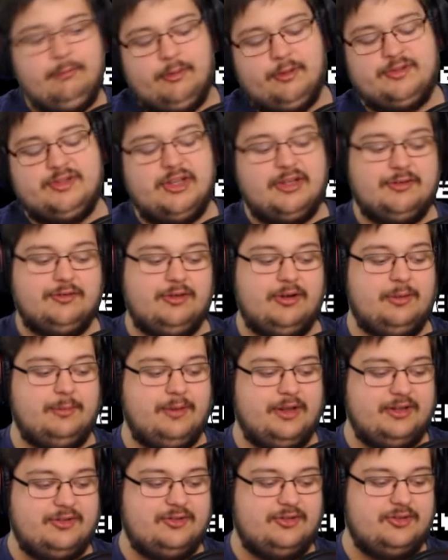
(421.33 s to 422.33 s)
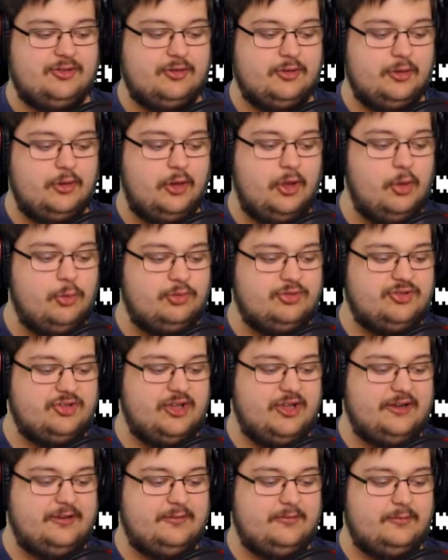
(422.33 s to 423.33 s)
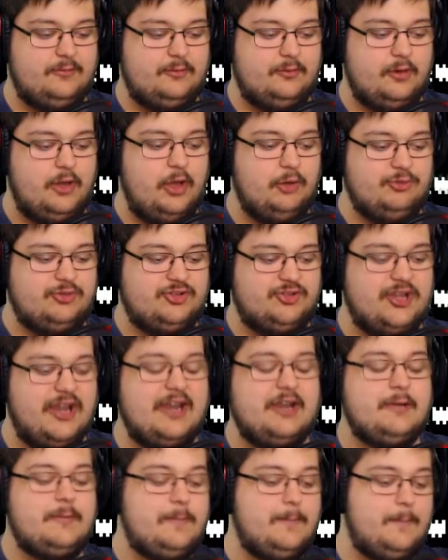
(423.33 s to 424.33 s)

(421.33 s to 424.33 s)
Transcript: he won't change very much. Oh shit. Oh shit.